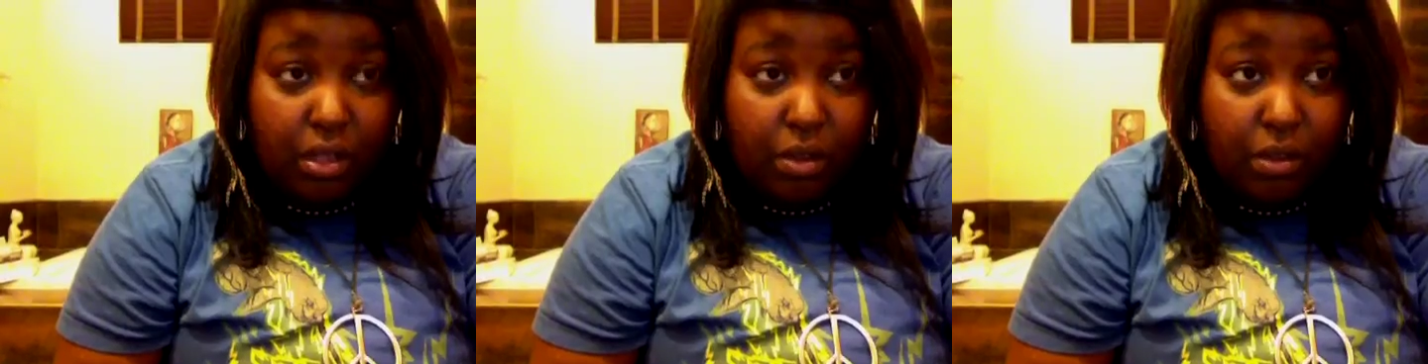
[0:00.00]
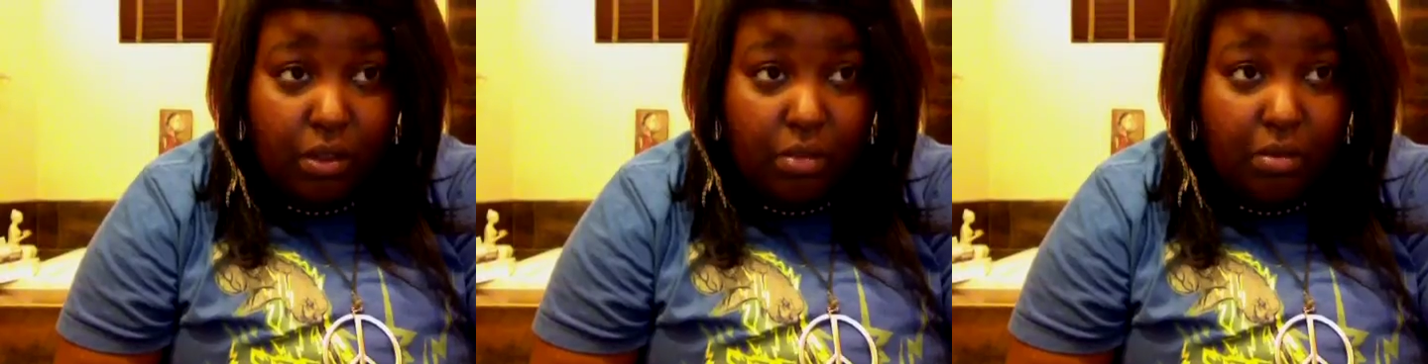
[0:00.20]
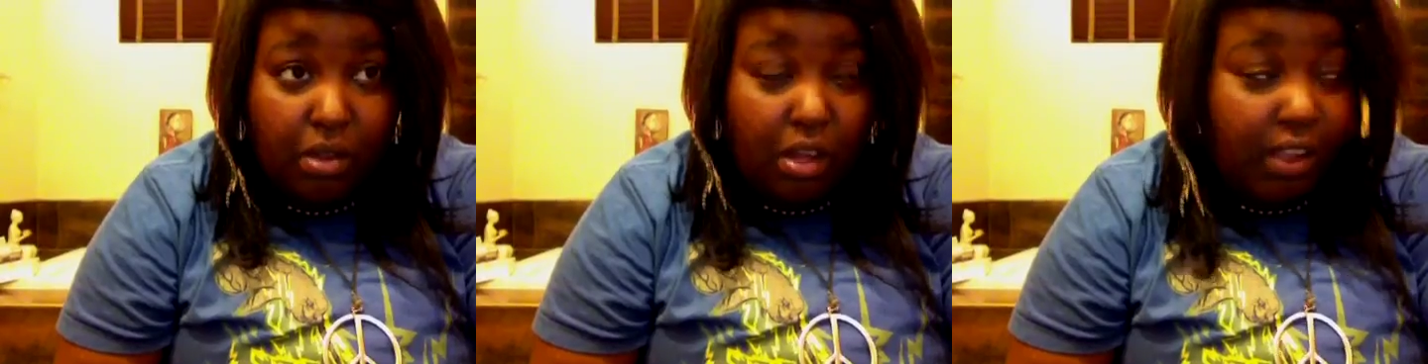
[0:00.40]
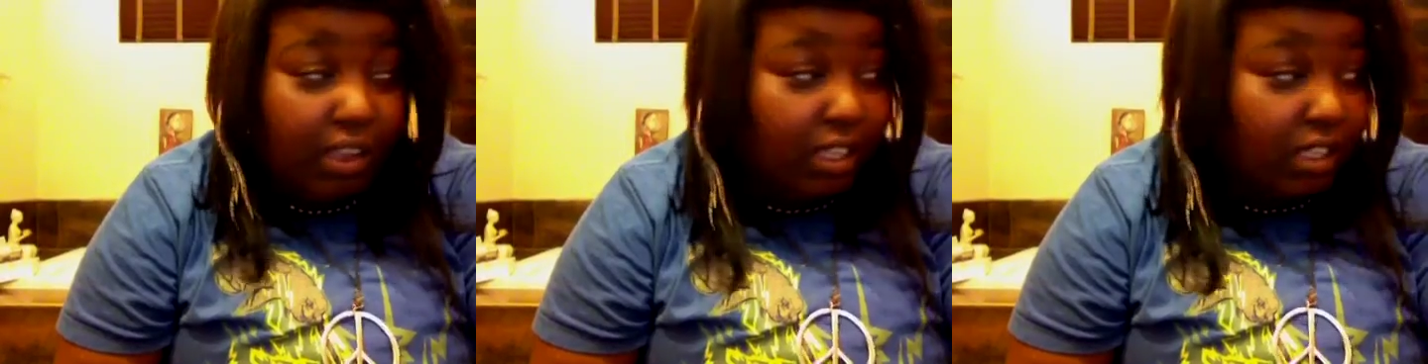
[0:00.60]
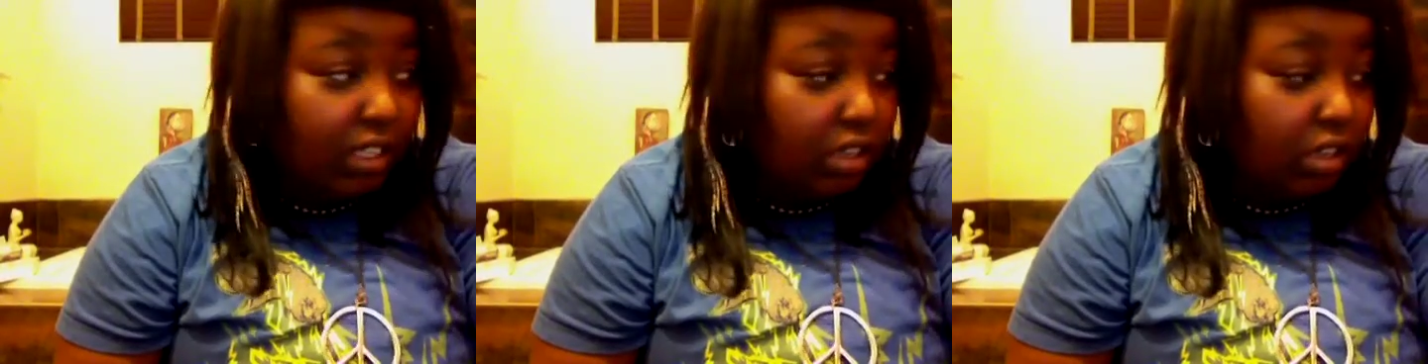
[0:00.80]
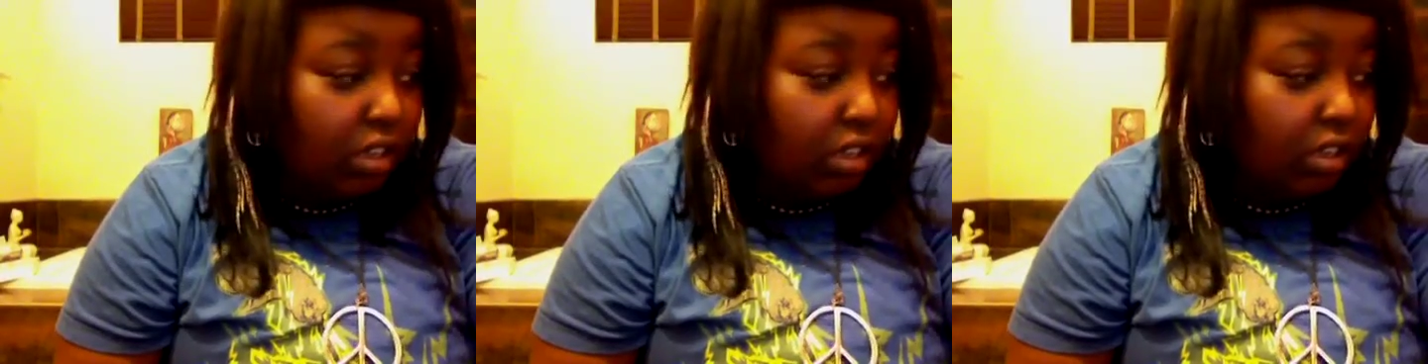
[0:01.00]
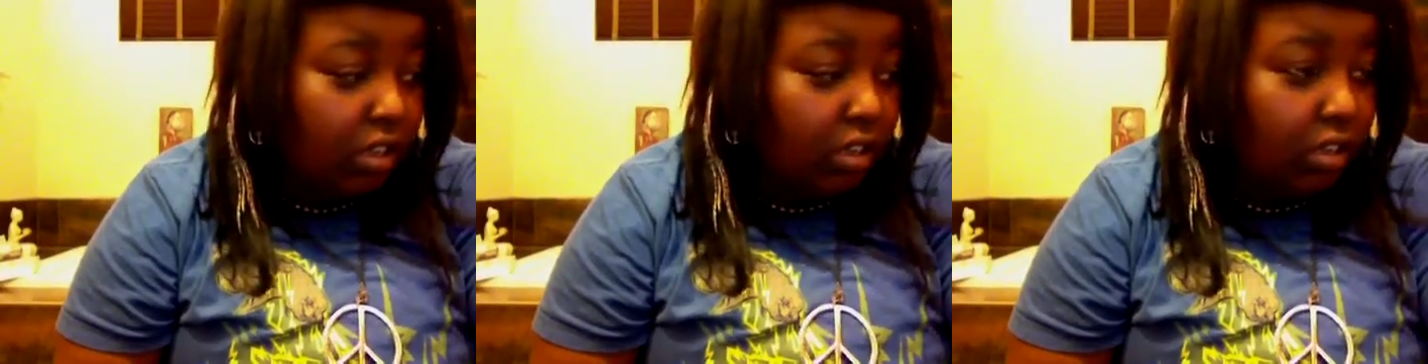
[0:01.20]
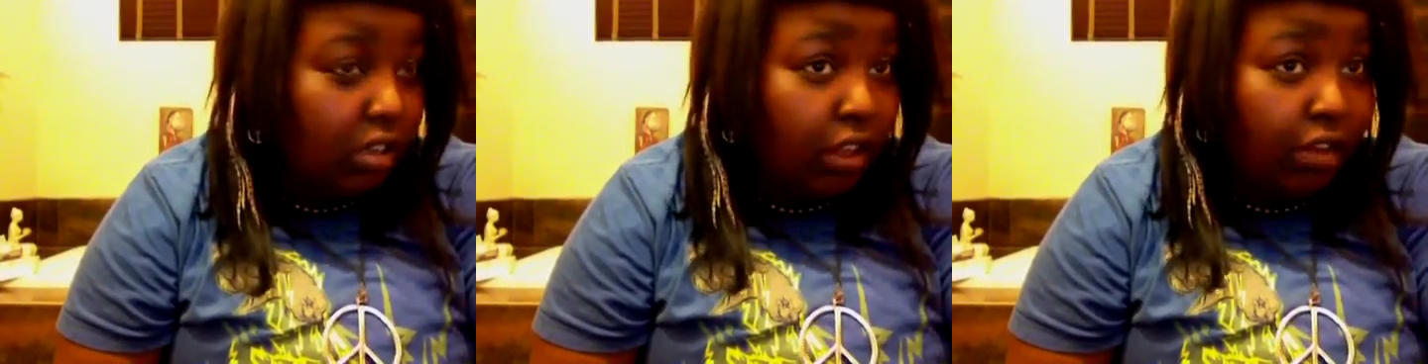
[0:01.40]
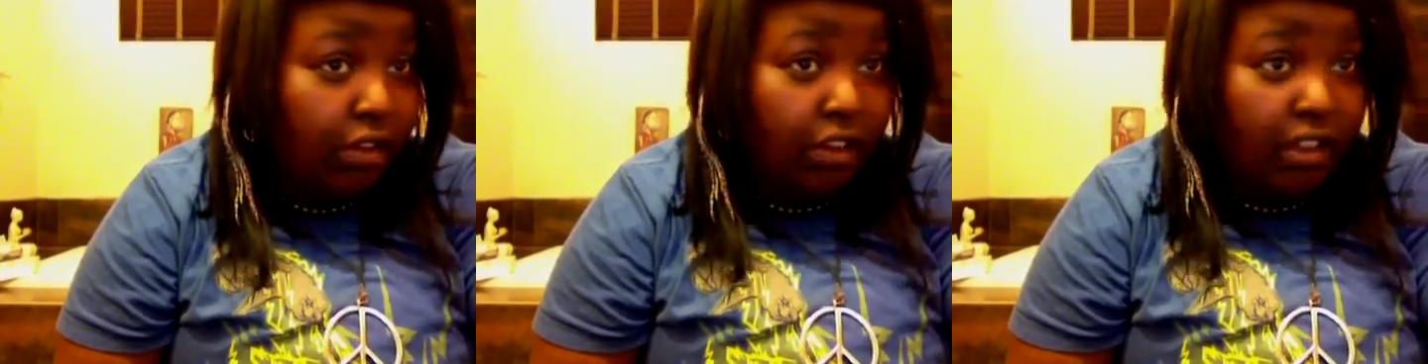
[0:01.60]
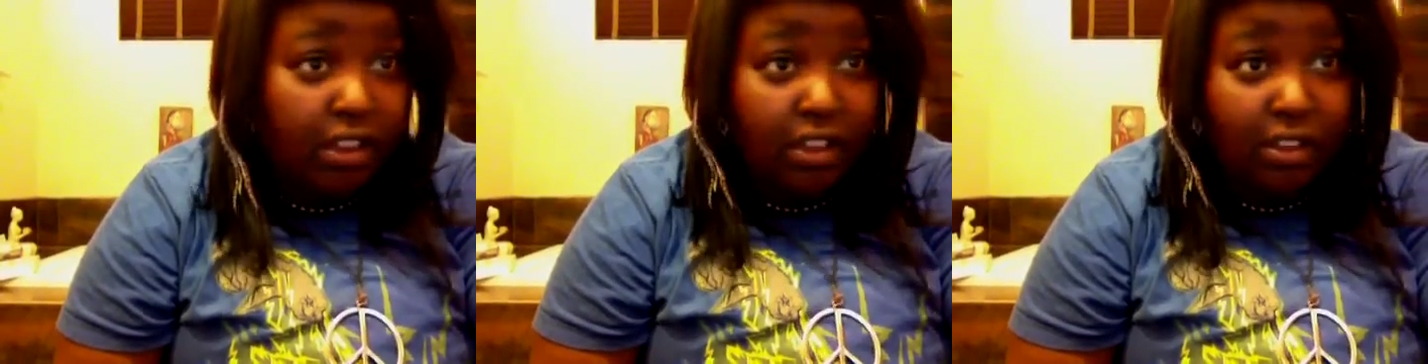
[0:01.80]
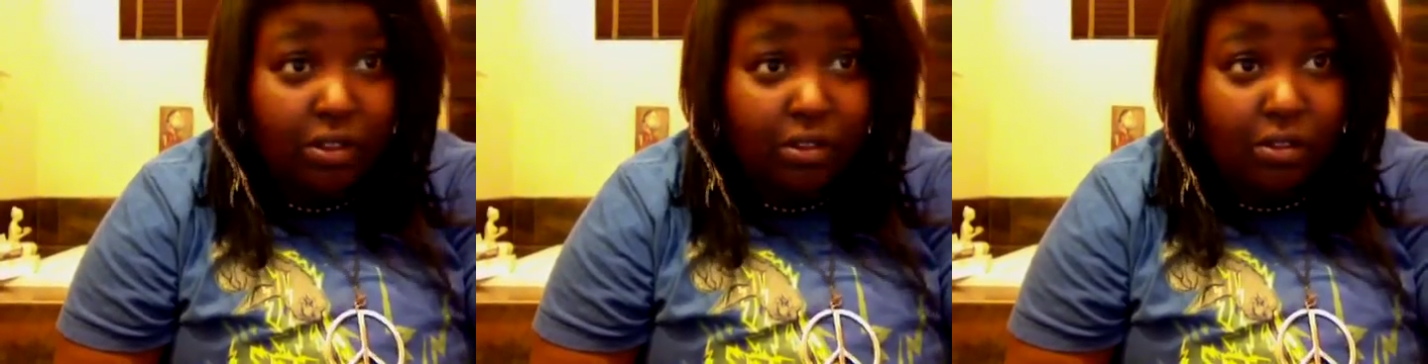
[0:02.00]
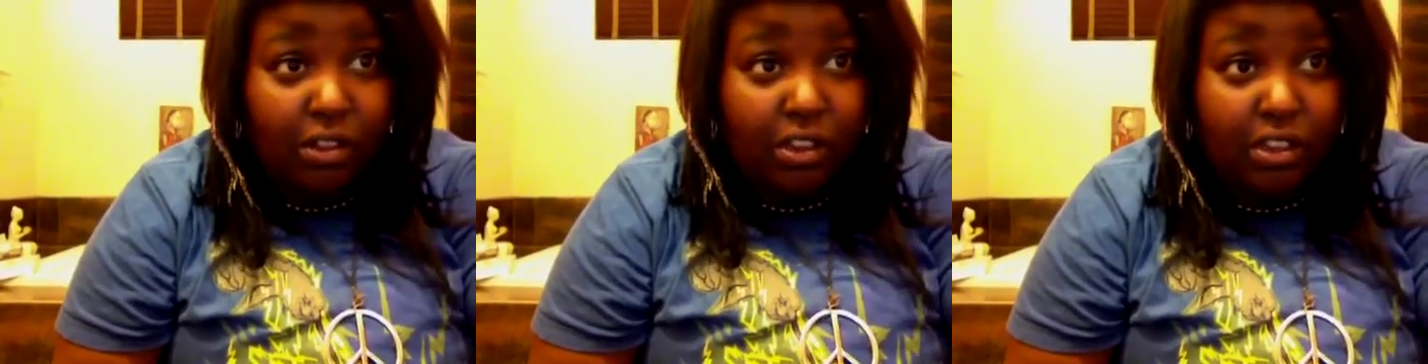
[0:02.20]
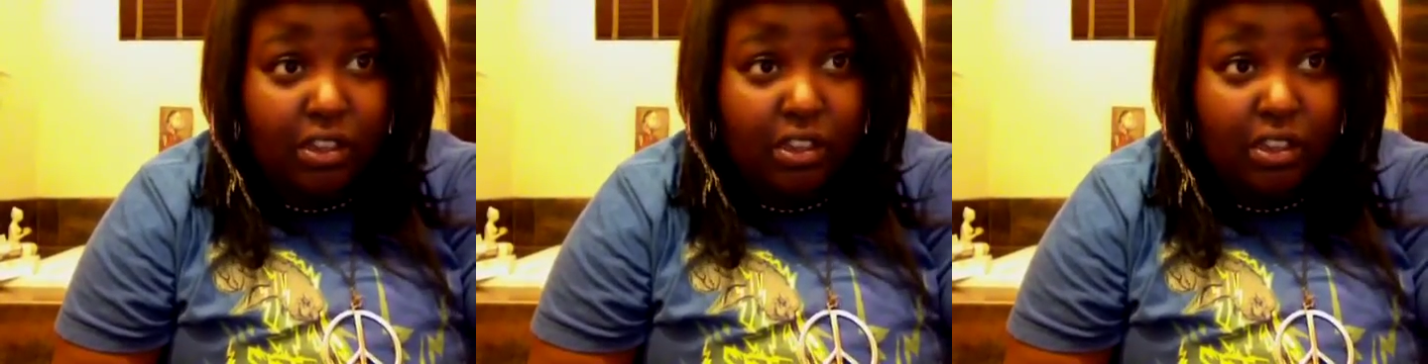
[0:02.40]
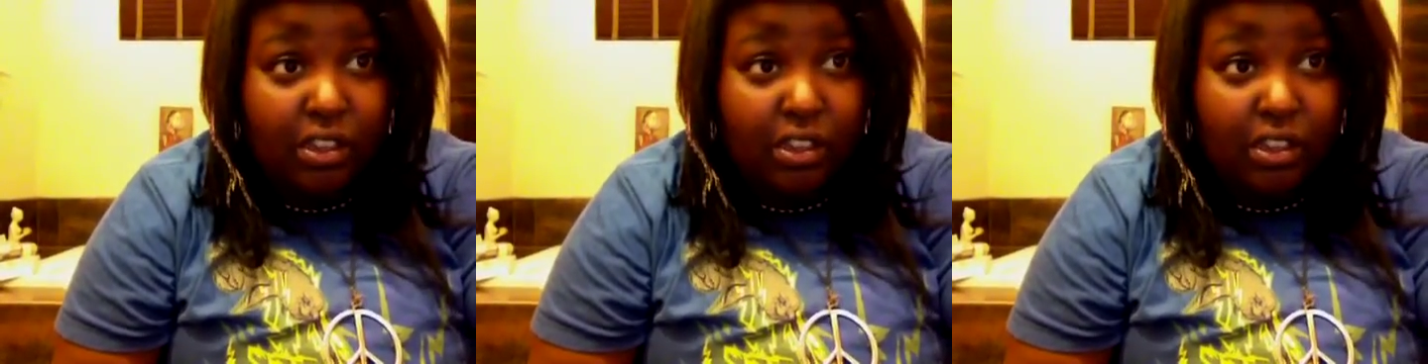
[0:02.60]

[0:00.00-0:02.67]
with my guitar over in the corner,